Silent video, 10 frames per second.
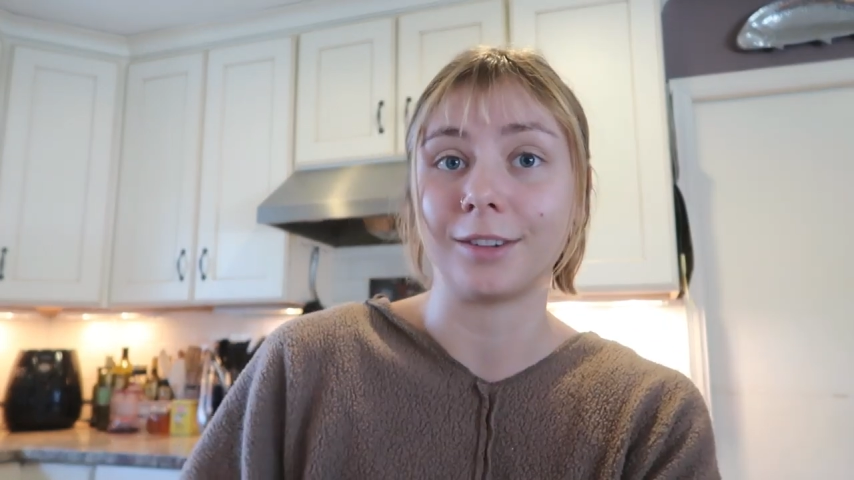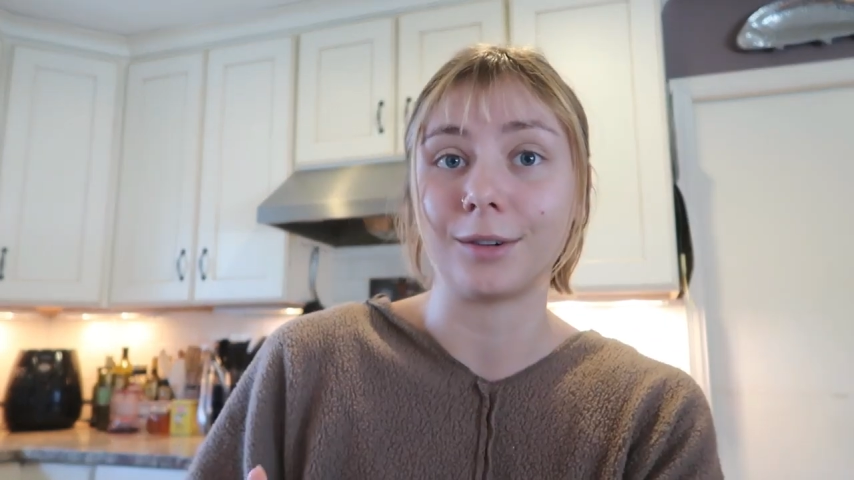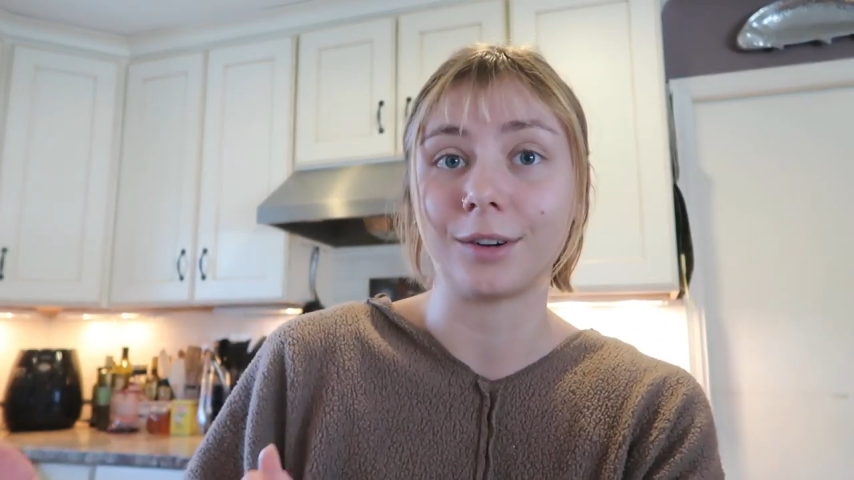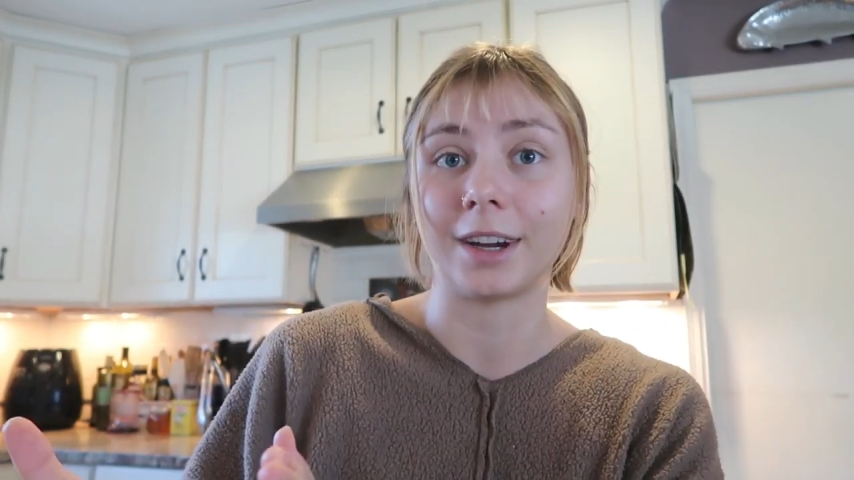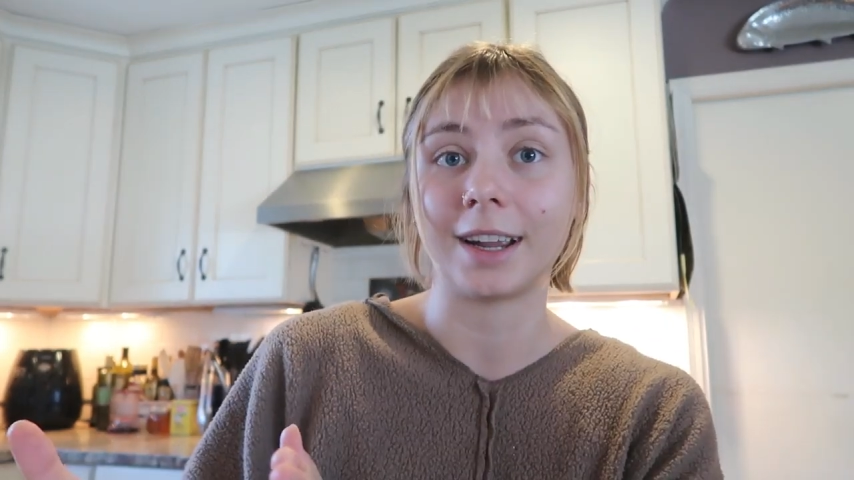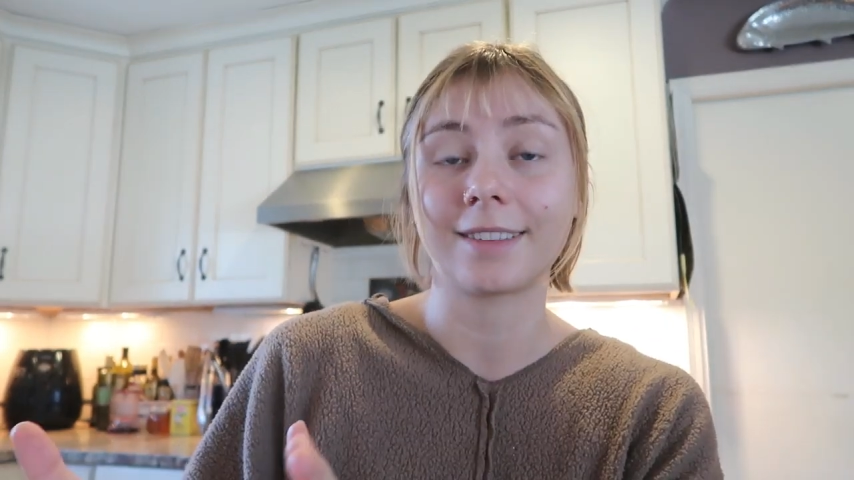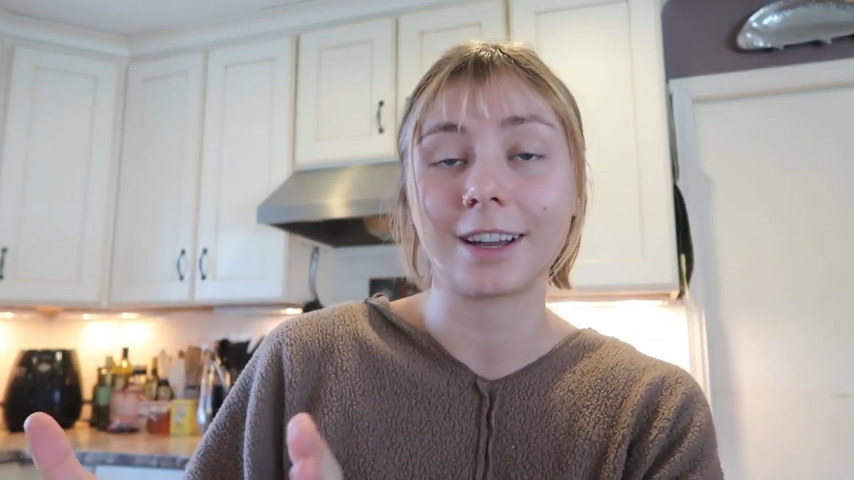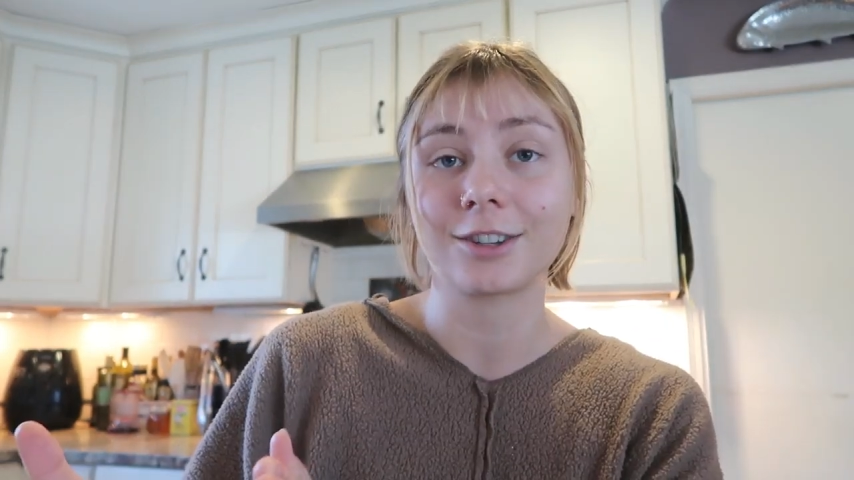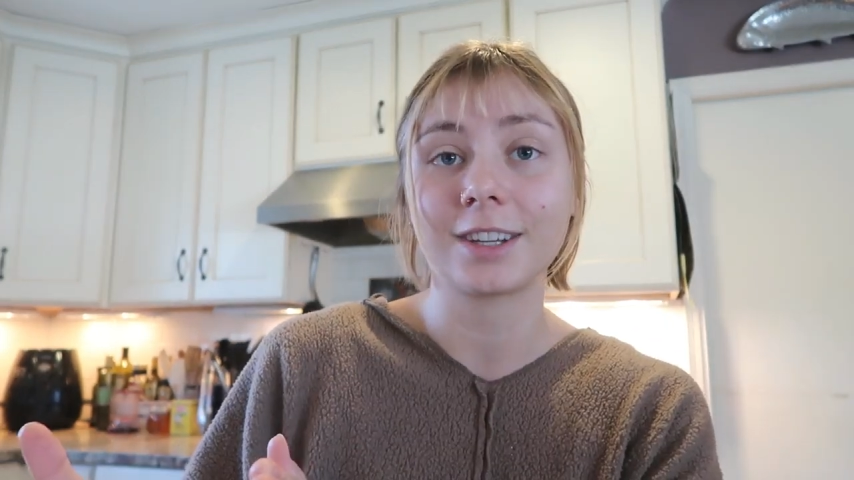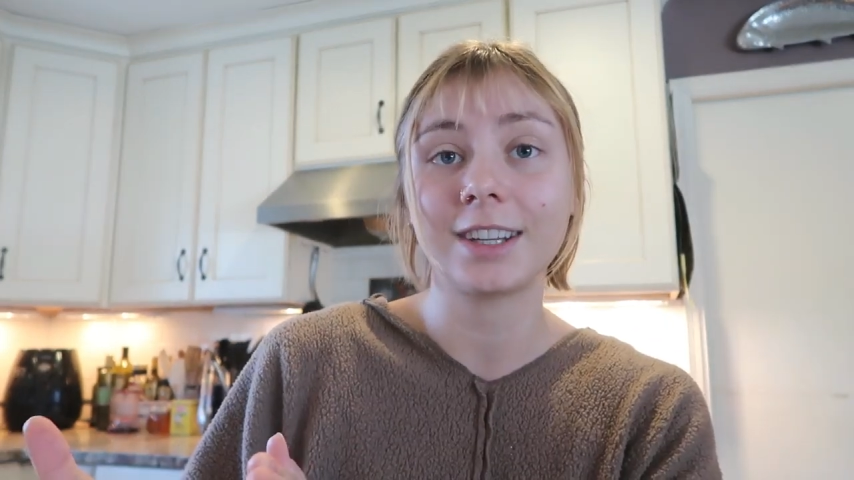the tutoring
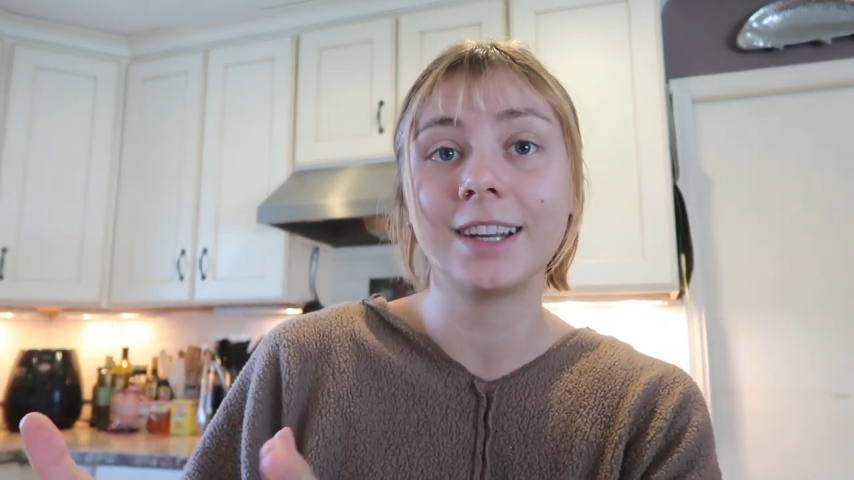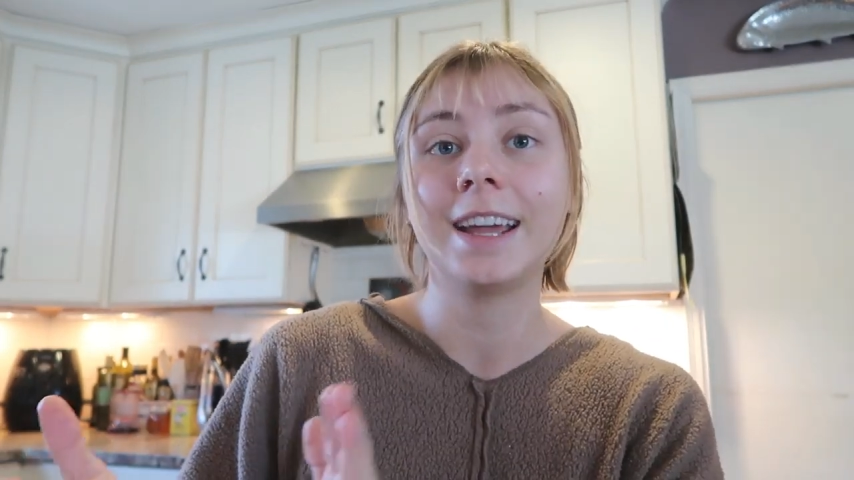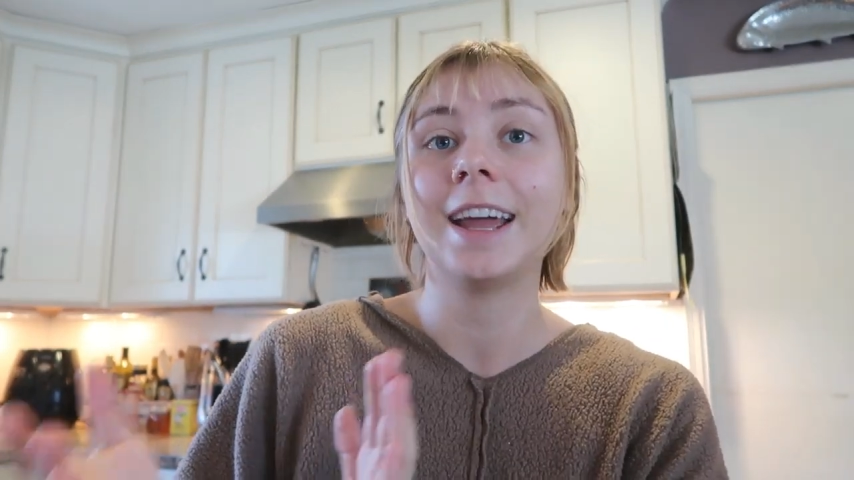session,